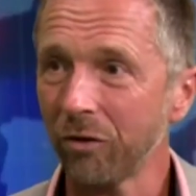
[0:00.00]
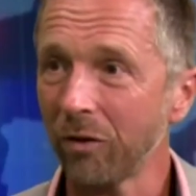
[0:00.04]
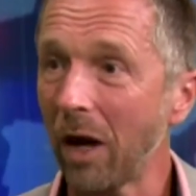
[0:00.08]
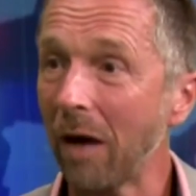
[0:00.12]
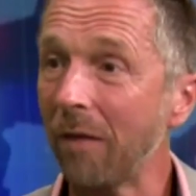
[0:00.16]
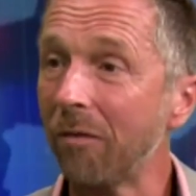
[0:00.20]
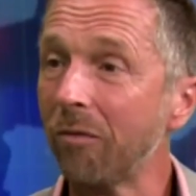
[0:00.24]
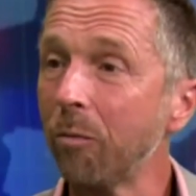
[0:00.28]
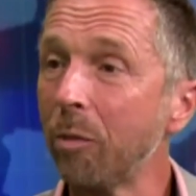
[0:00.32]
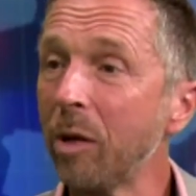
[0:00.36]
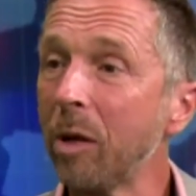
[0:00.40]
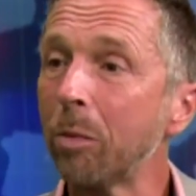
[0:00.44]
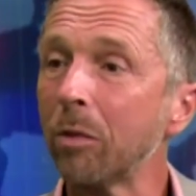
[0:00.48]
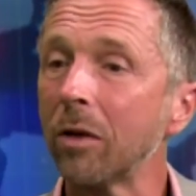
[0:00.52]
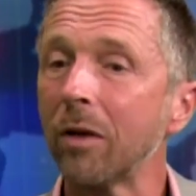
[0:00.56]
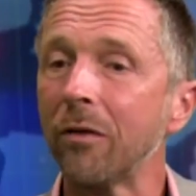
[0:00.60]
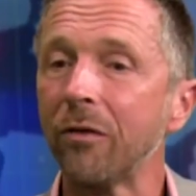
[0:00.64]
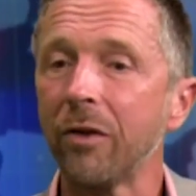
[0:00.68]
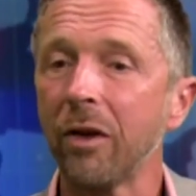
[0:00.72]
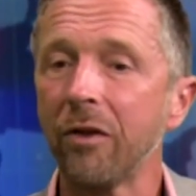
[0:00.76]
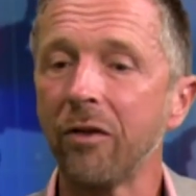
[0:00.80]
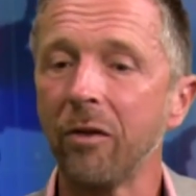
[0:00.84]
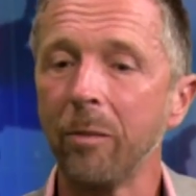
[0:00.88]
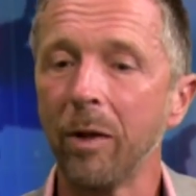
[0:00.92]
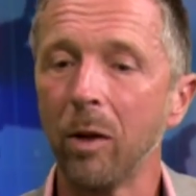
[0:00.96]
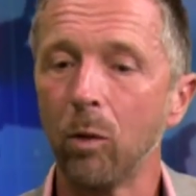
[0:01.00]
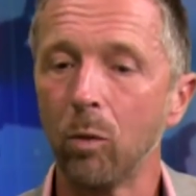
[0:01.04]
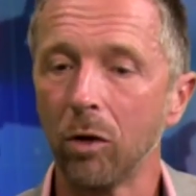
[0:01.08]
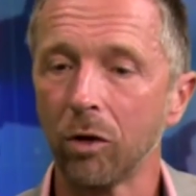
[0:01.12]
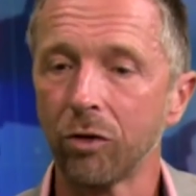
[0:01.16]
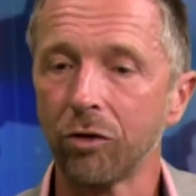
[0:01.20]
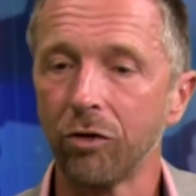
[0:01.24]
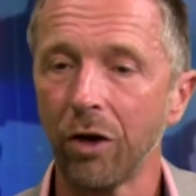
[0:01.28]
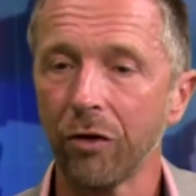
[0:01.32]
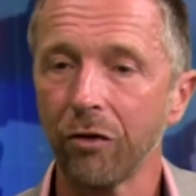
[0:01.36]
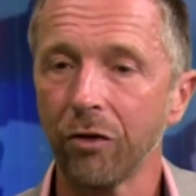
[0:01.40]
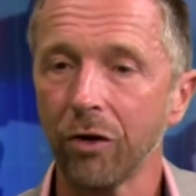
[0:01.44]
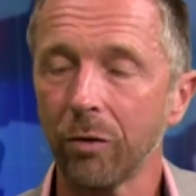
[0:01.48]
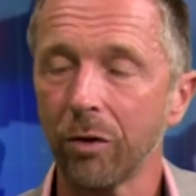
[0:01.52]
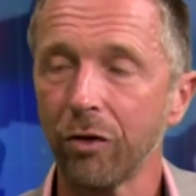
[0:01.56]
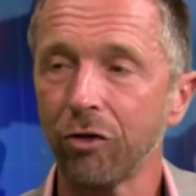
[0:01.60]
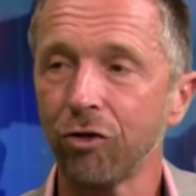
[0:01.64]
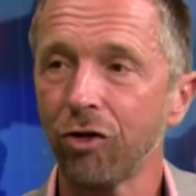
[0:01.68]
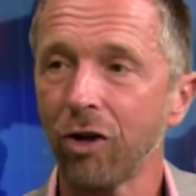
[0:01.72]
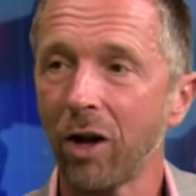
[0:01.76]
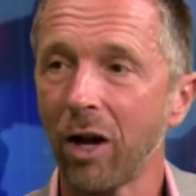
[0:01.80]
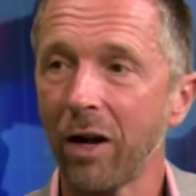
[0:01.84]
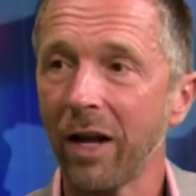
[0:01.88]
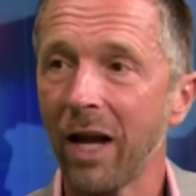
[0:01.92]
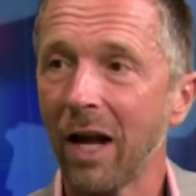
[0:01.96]
I've, people have said to me, "Well, doesn't
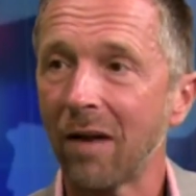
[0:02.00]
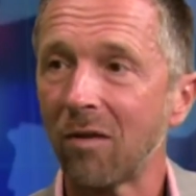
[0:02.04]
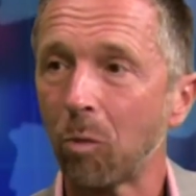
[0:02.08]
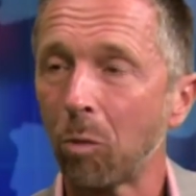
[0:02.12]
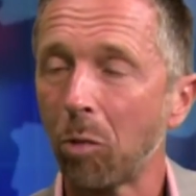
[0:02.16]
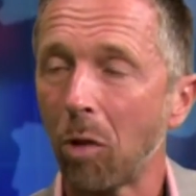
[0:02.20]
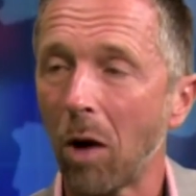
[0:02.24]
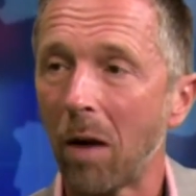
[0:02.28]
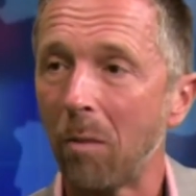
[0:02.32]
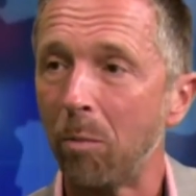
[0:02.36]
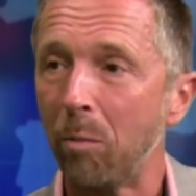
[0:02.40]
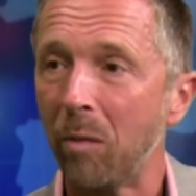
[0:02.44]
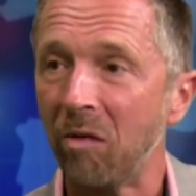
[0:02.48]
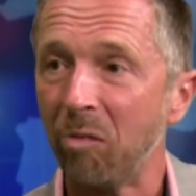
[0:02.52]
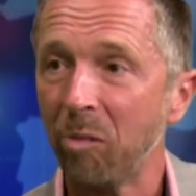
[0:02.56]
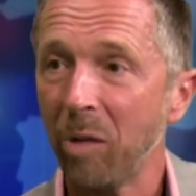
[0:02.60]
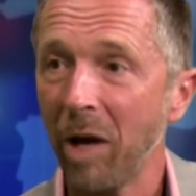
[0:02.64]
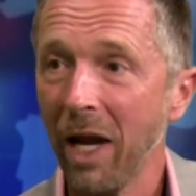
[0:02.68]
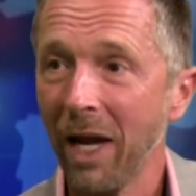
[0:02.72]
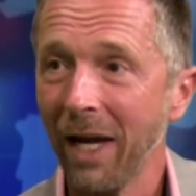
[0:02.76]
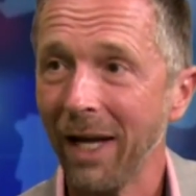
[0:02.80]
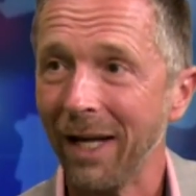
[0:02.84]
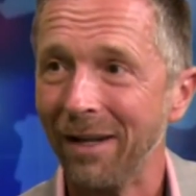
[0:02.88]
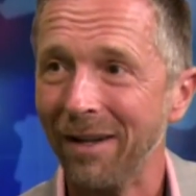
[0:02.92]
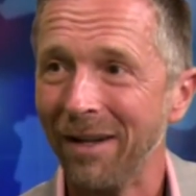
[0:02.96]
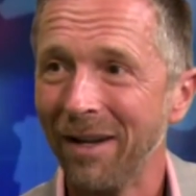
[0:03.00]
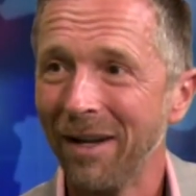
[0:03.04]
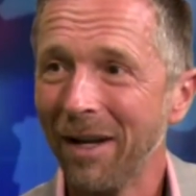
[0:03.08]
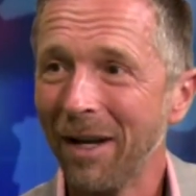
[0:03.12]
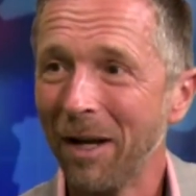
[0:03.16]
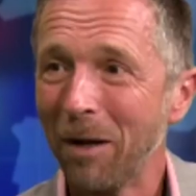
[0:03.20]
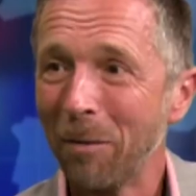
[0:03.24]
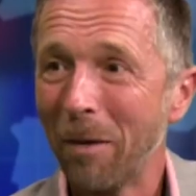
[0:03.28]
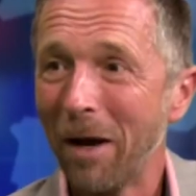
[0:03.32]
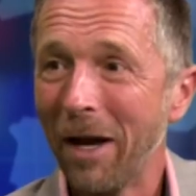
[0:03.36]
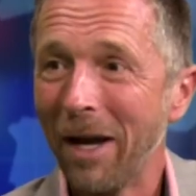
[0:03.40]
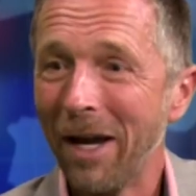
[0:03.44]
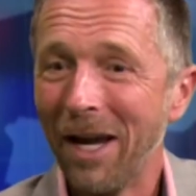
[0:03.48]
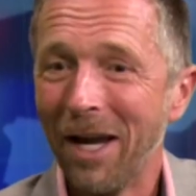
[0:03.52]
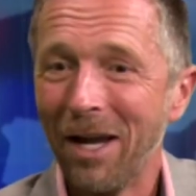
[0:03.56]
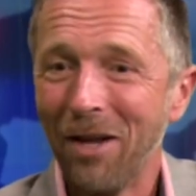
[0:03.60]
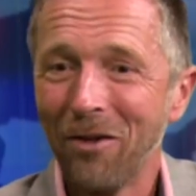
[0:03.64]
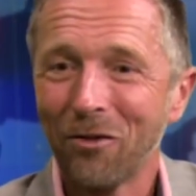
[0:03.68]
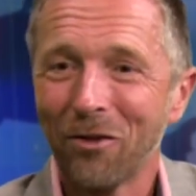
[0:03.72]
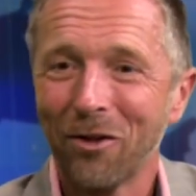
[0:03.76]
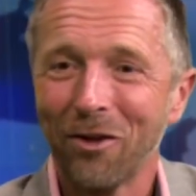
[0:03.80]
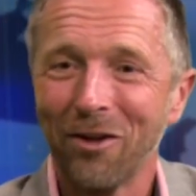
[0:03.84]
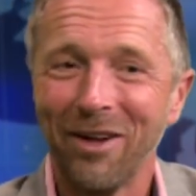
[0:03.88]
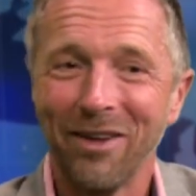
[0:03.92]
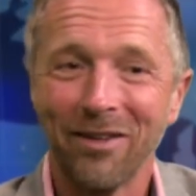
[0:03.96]
Christianity have a problem of pain?" And my
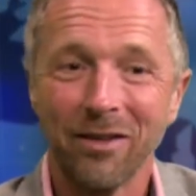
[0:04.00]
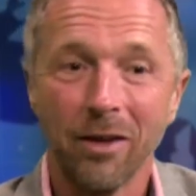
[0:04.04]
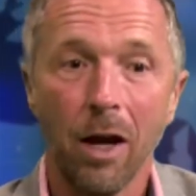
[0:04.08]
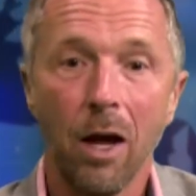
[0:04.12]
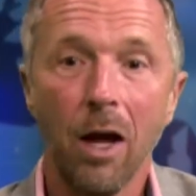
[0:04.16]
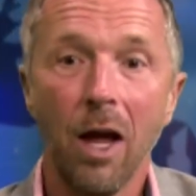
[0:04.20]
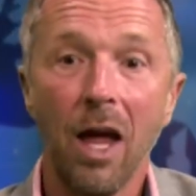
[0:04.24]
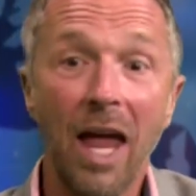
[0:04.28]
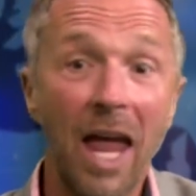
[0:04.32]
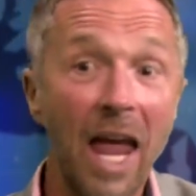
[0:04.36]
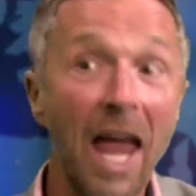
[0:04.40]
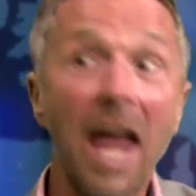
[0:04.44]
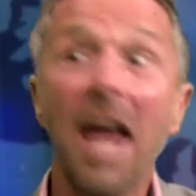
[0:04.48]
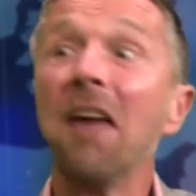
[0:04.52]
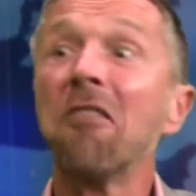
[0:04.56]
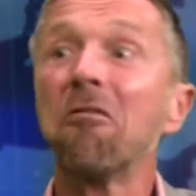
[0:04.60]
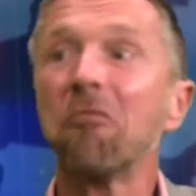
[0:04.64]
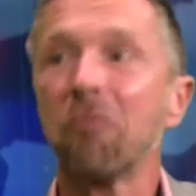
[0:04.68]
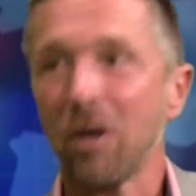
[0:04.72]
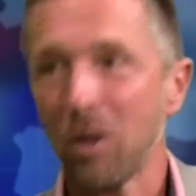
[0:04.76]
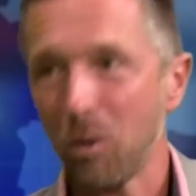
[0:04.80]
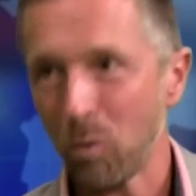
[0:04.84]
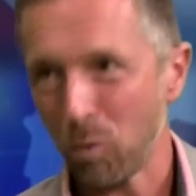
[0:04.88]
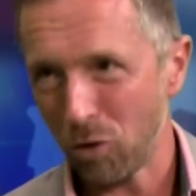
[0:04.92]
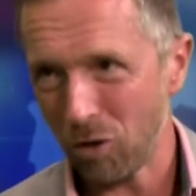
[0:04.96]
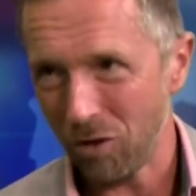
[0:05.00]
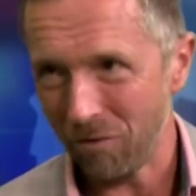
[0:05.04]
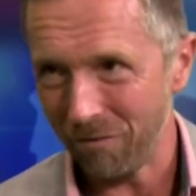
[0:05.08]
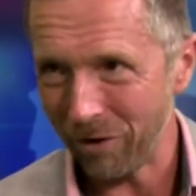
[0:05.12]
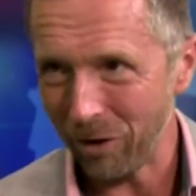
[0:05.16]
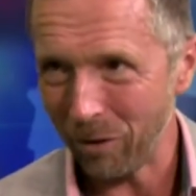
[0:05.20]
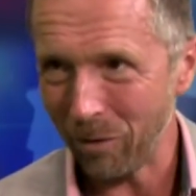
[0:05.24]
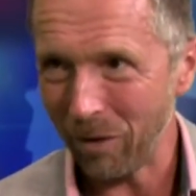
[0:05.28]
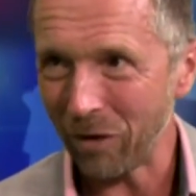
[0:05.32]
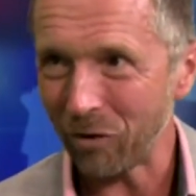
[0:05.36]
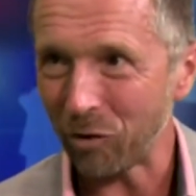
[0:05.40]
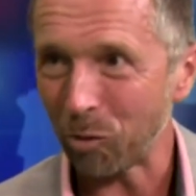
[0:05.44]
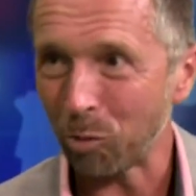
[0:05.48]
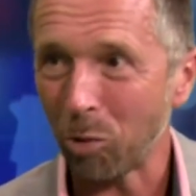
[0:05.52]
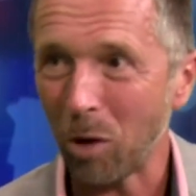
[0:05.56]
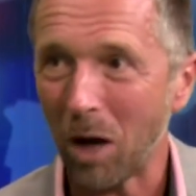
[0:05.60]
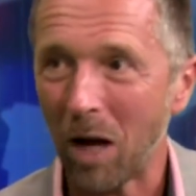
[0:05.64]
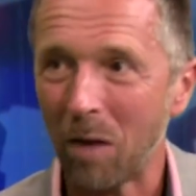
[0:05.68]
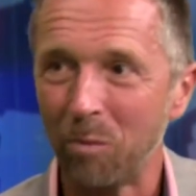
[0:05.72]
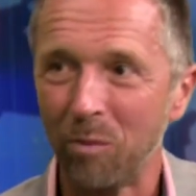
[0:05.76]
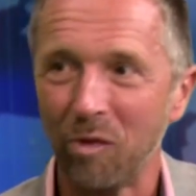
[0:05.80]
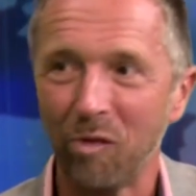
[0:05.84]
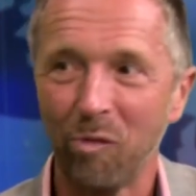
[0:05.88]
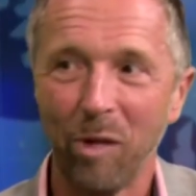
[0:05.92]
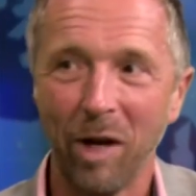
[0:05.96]
answer is, every worldview has a
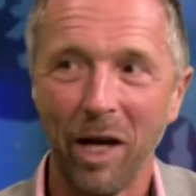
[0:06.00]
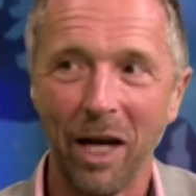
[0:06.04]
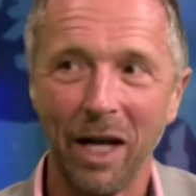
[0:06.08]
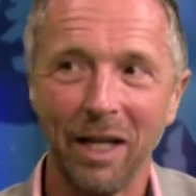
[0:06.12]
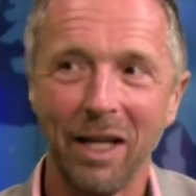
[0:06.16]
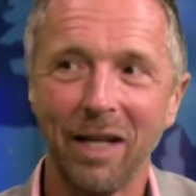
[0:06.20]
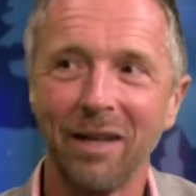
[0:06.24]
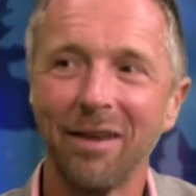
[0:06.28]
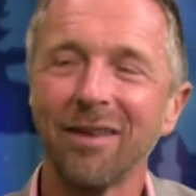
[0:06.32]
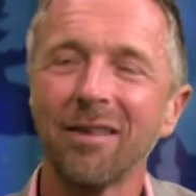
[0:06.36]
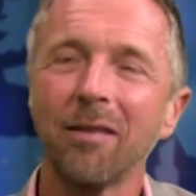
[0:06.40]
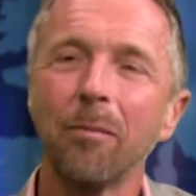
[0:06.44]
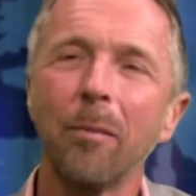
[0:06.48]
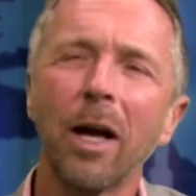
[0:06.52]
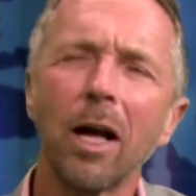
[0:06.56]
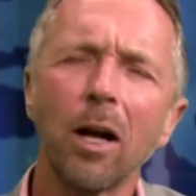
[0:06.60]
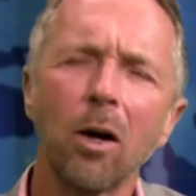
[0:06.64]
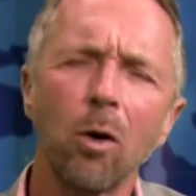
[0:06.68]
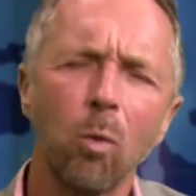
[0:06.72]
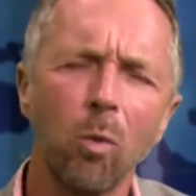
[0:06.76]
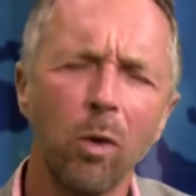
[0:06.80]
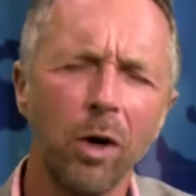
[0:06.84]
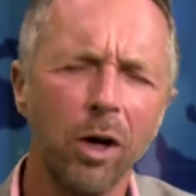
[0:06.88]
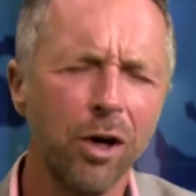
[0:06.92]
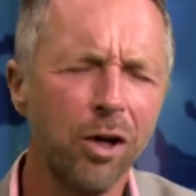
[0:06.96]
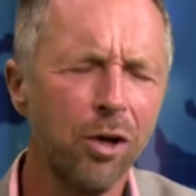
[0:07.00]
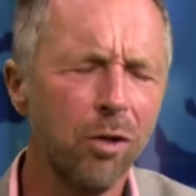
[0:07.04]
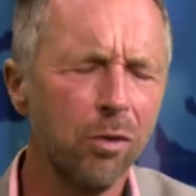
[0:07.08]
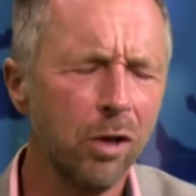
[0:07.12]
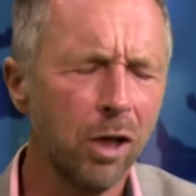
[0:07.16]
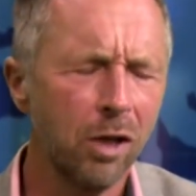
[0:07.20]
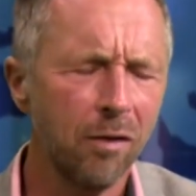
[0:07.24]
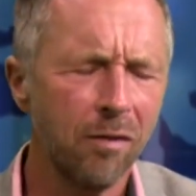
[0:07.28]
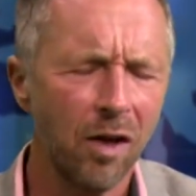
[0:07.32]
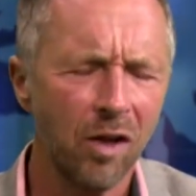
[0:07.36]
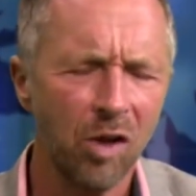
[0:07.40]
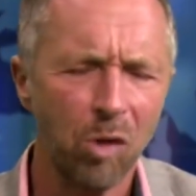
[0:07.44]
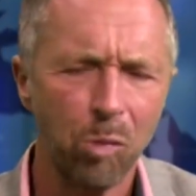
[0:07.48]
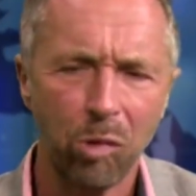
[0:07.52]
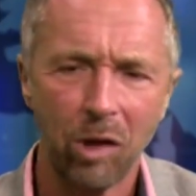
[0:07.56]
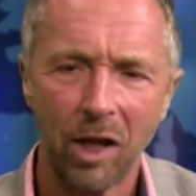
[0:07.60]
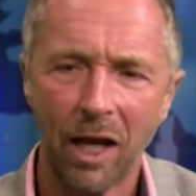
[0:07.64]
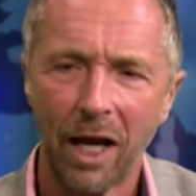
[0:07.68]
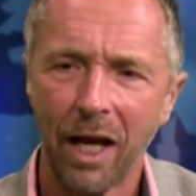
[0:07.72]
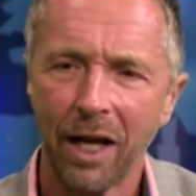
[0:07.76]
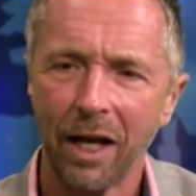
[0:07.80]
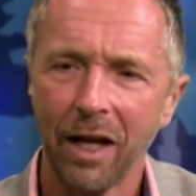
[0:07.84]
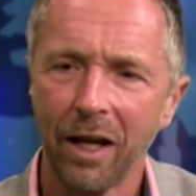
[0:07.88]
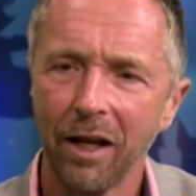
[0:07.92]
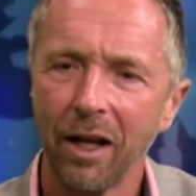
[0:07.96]
problem of pain. It doesn't matter where you live on the
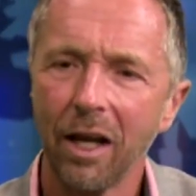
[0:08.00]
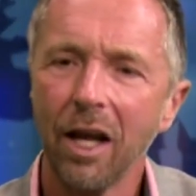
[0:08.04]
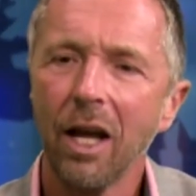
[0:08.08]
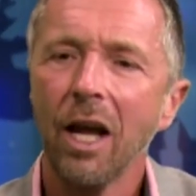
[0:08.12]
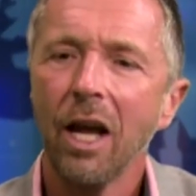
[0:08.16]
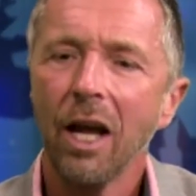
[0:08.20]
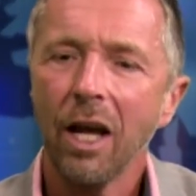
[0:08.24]
planet.